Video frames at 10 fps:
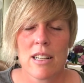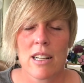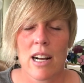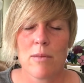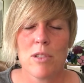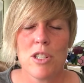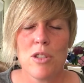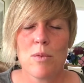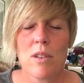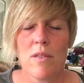God, would
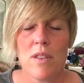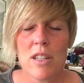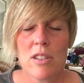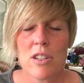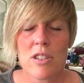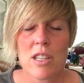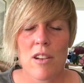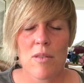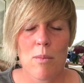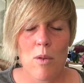you reveal
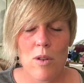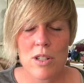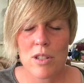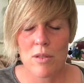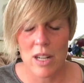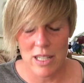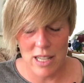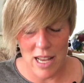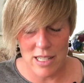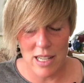yourself more to
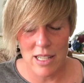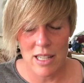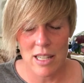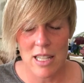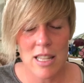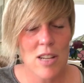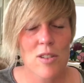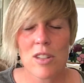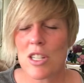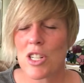us as in the
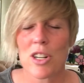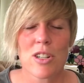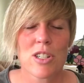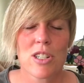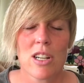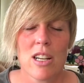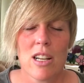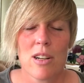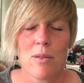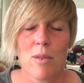early church
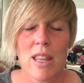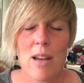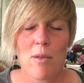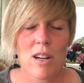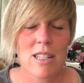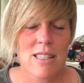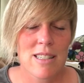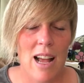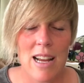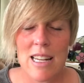when they were
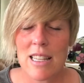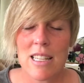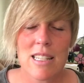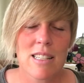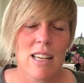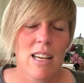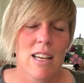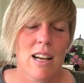assigning these